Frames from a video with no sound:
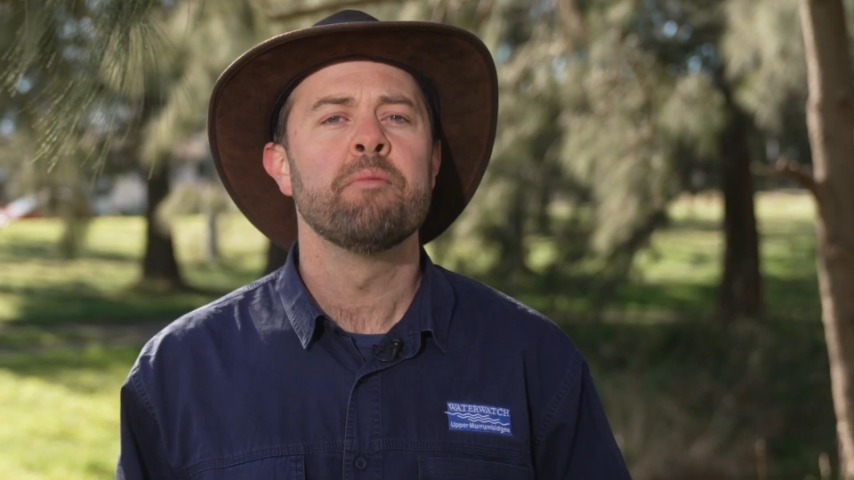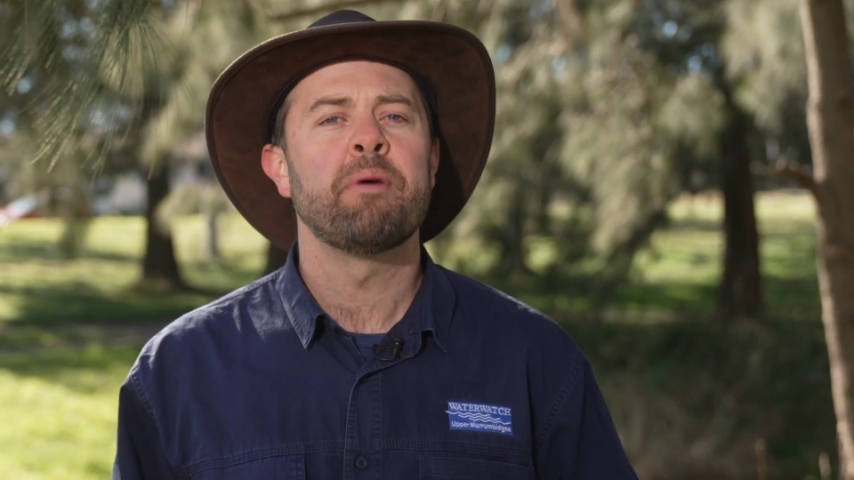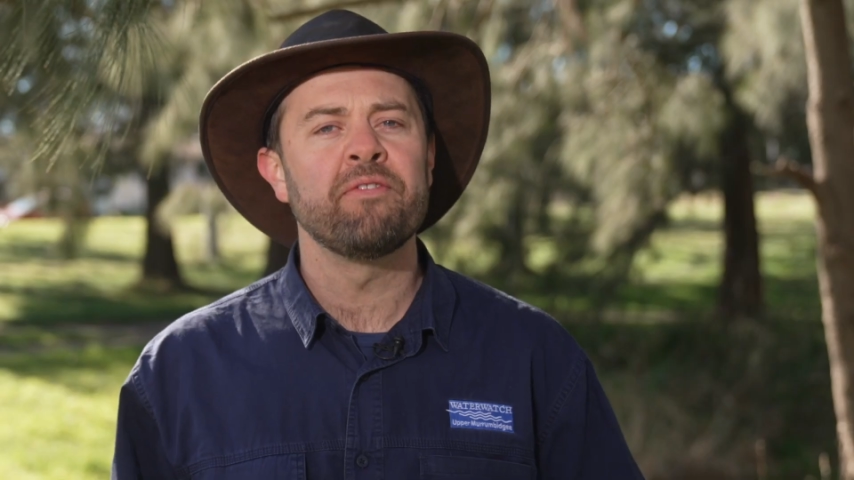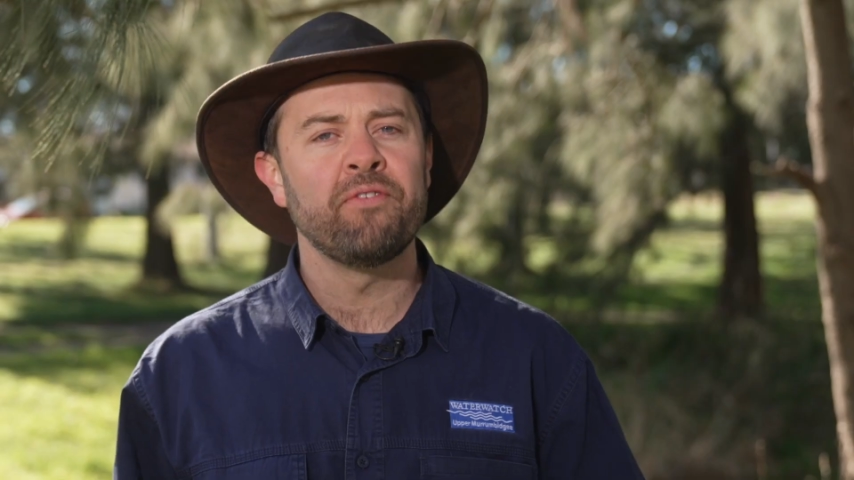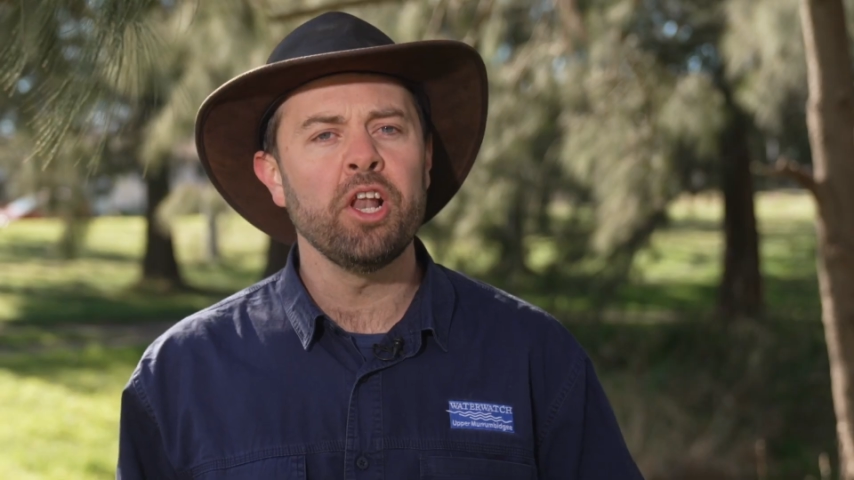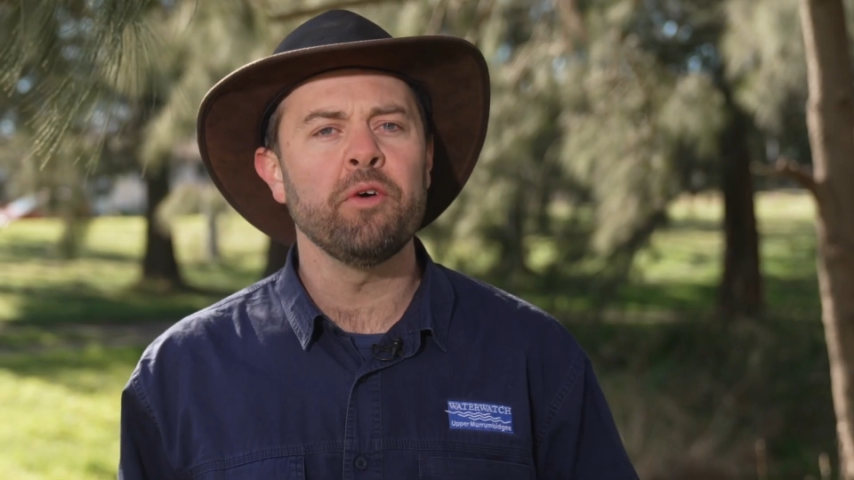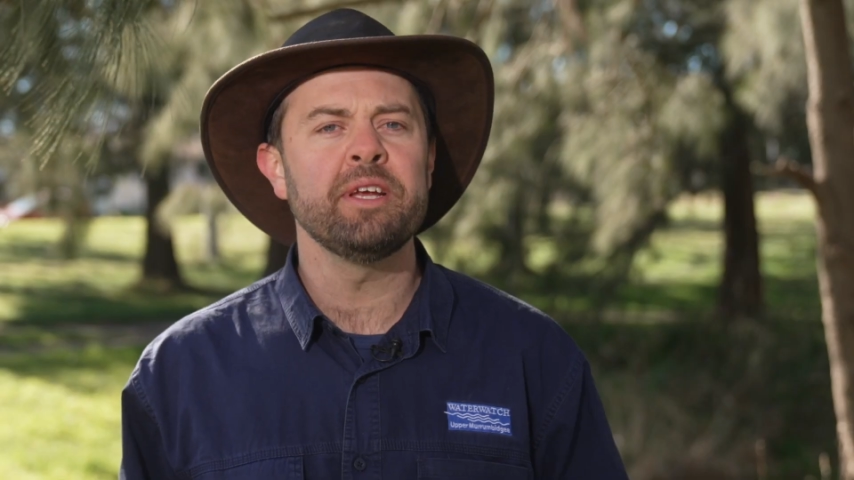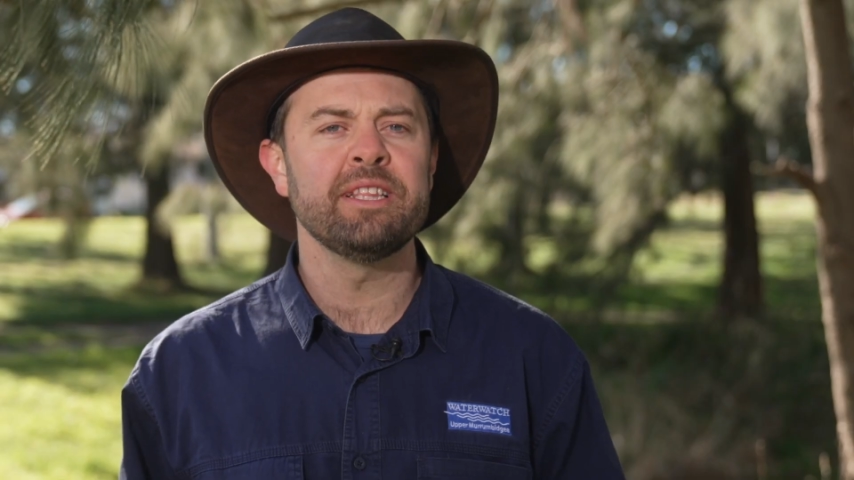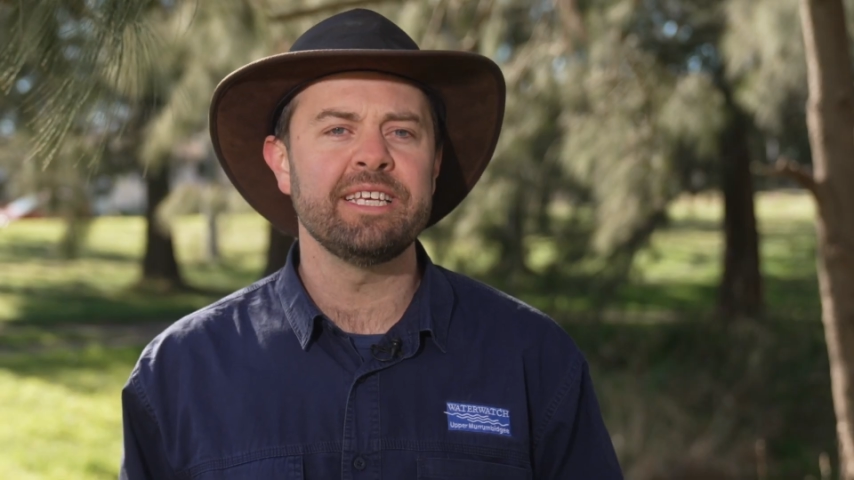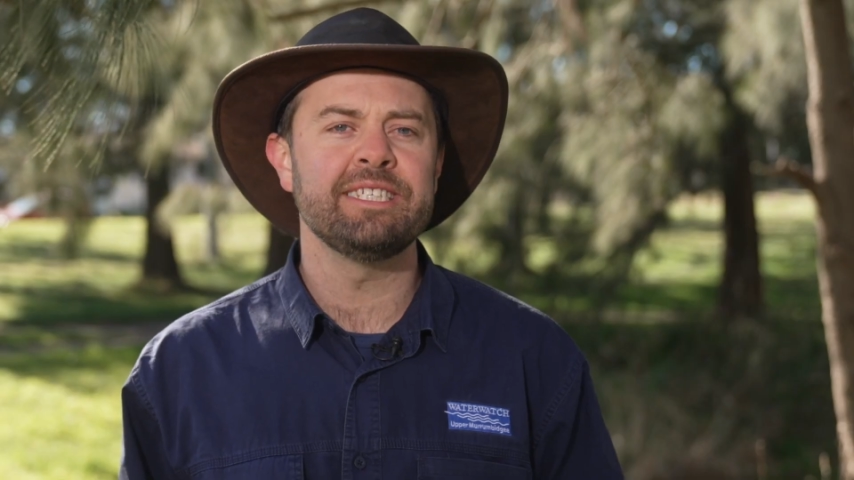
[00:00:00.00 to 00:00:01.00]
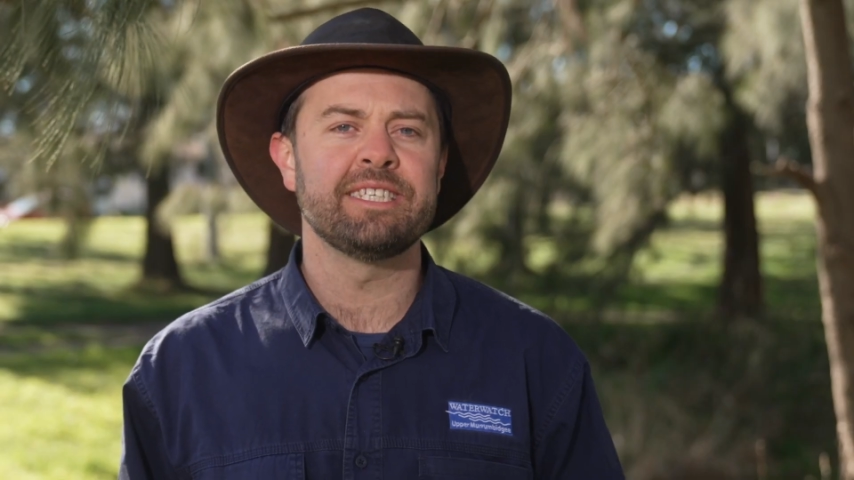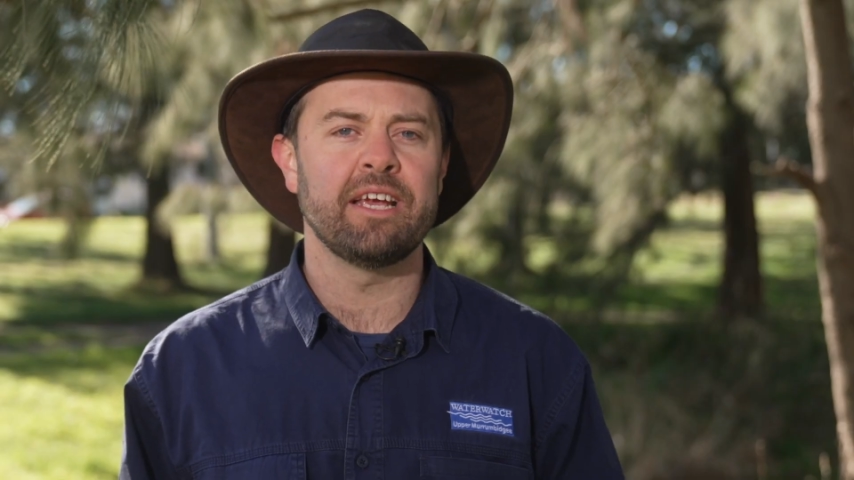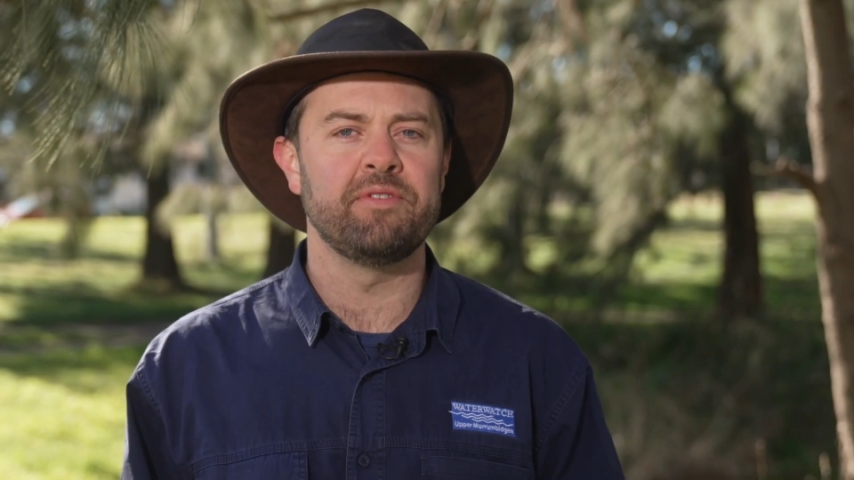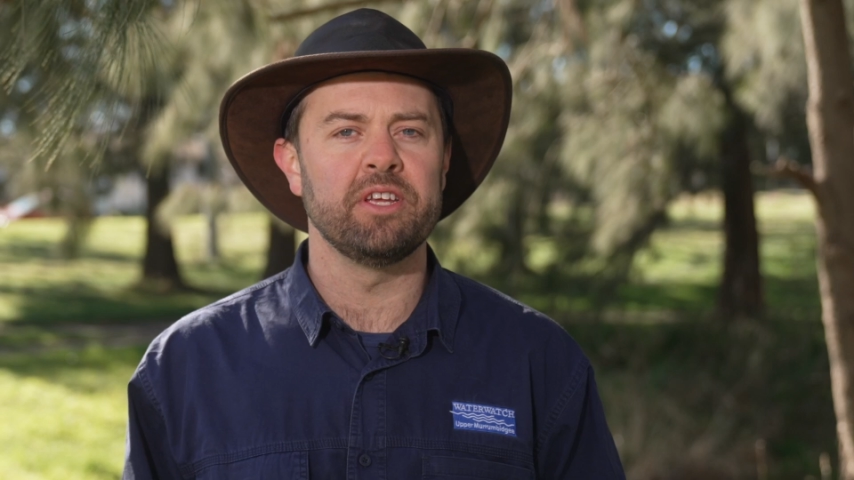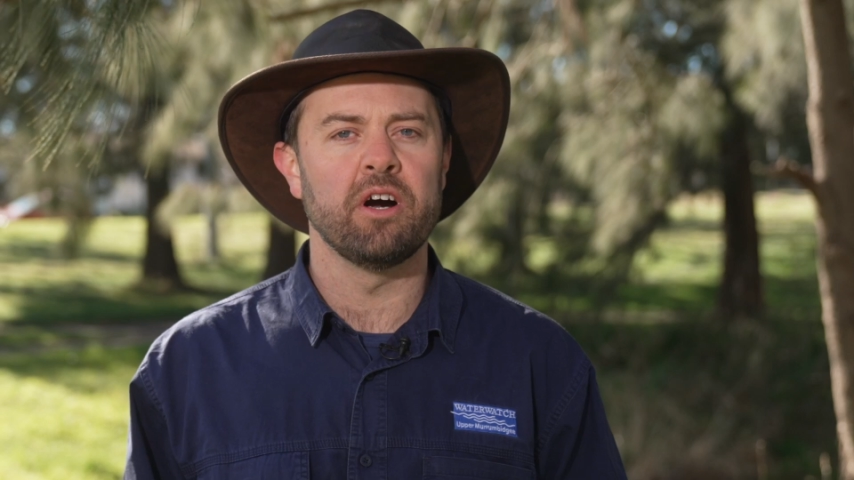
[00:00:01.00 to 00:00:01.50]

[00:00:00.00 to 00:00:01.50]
By following these safety